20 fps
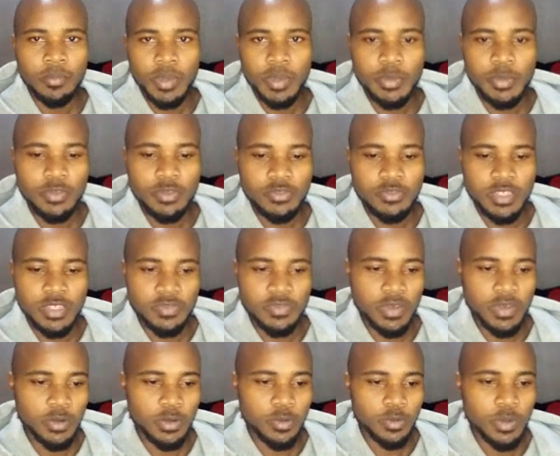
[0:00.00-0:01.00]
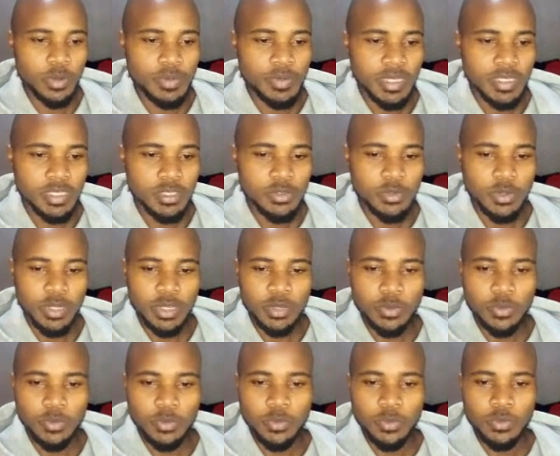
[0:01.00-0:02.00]
Maybe you've transferred your website to a
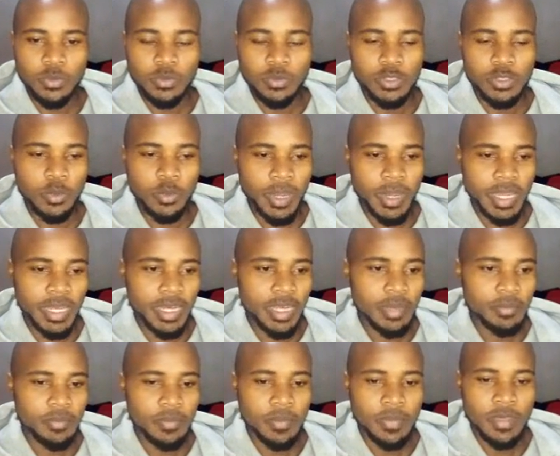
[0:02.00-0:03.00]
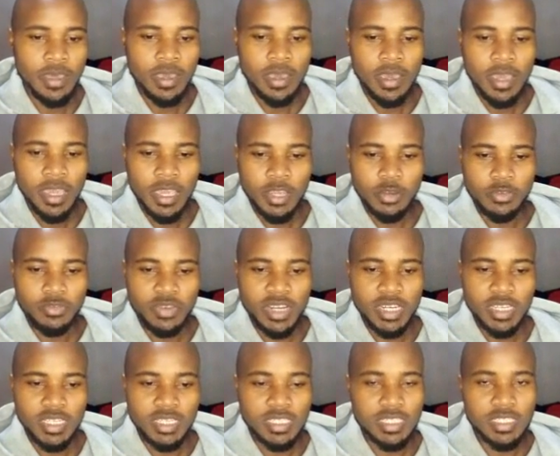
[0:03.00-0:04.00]
new domain name and you're
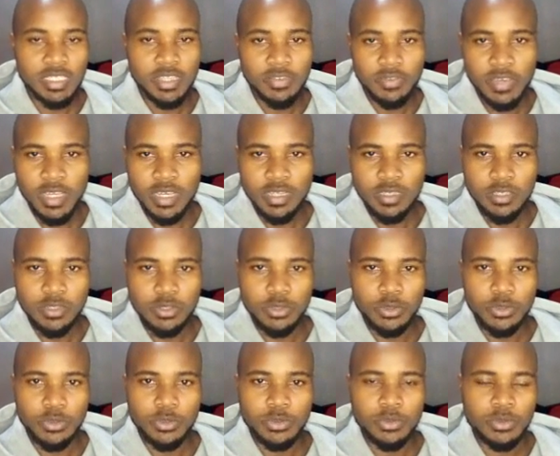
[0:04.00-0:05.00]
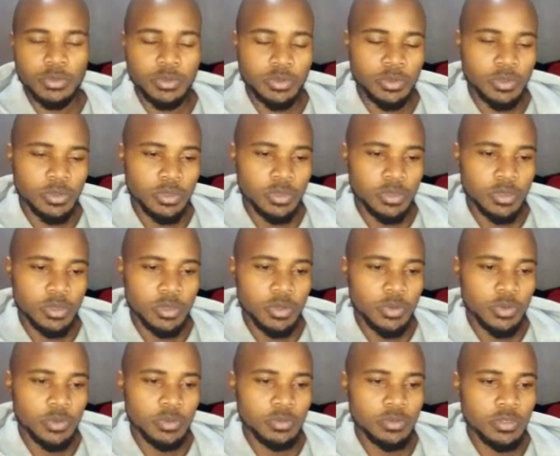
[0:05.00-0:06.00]
finding it difficult to
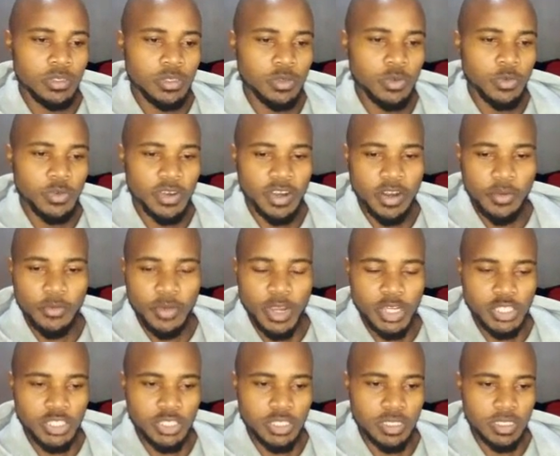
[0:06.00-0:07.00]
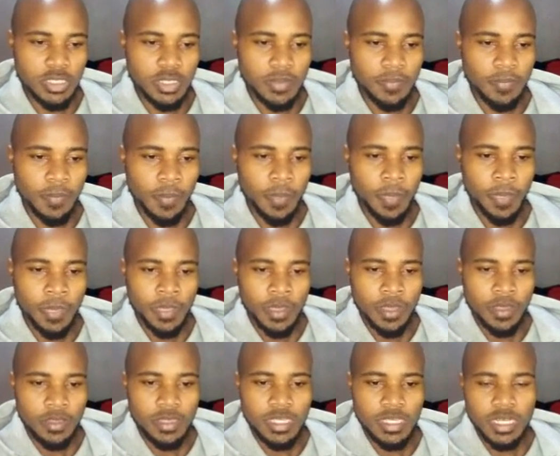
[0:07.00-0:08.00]
do redirections.
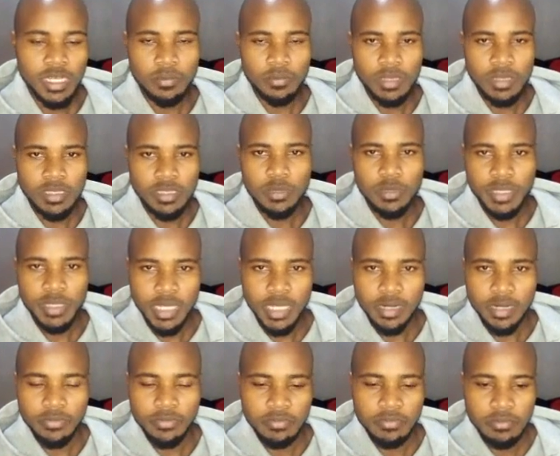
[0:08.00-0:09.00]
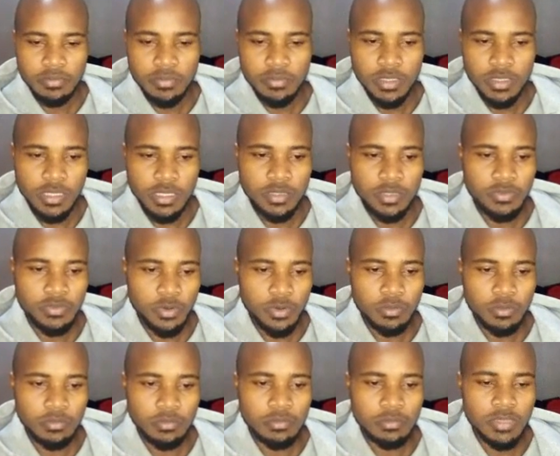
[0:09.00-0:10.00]
This can easily be done just
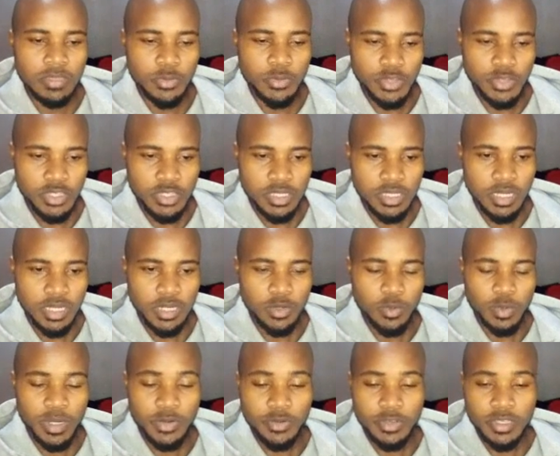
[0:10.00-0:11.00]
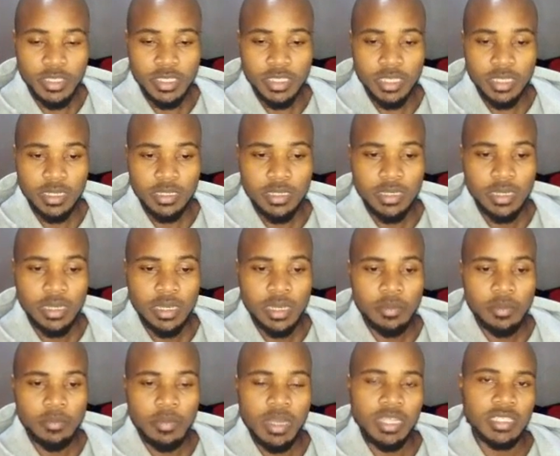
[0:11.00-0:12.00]
from the register, domain register,
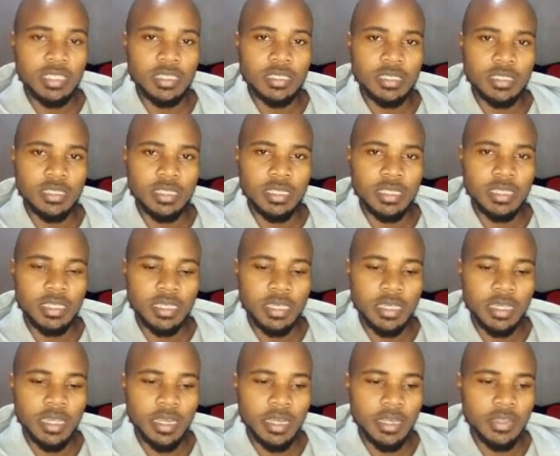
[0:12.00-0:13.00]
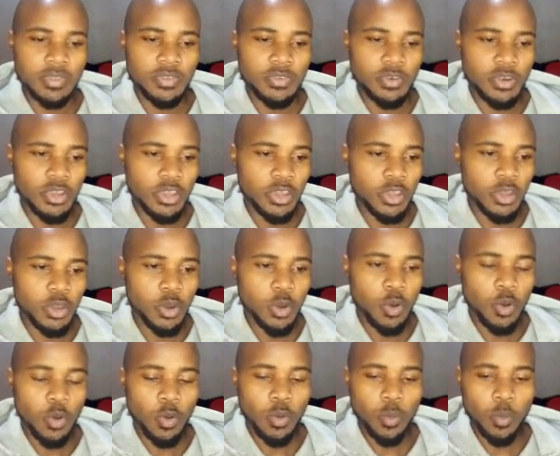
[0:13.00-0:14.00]
by just setting a
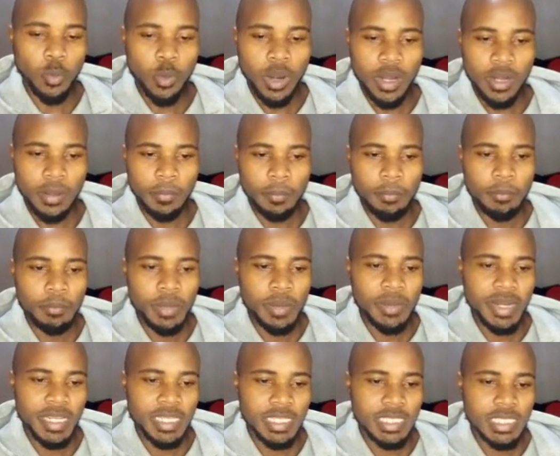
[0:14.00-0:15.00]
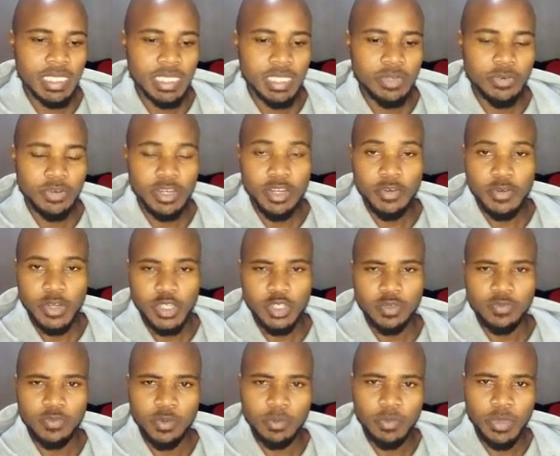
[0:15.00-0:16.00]
301 permanent
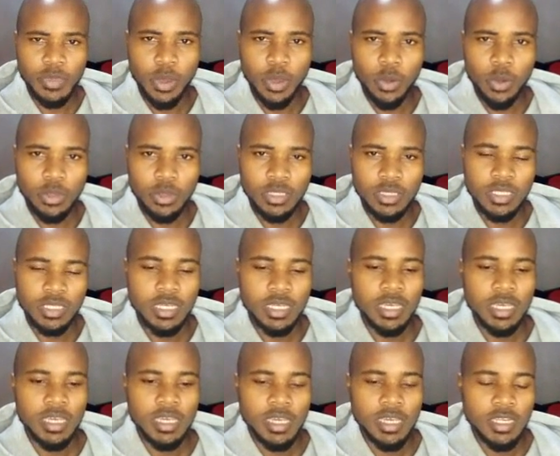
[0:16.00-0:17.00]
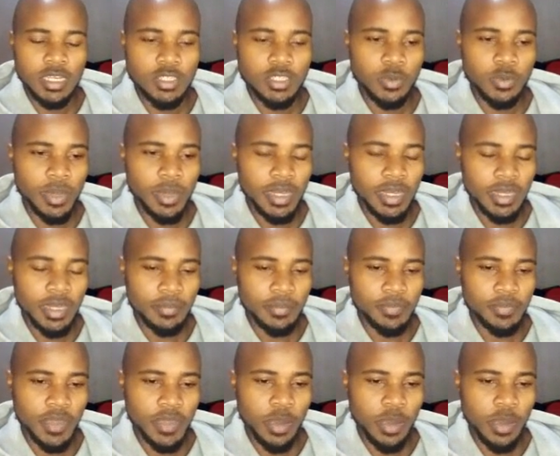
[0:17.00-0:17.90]
redirection from the old domain name.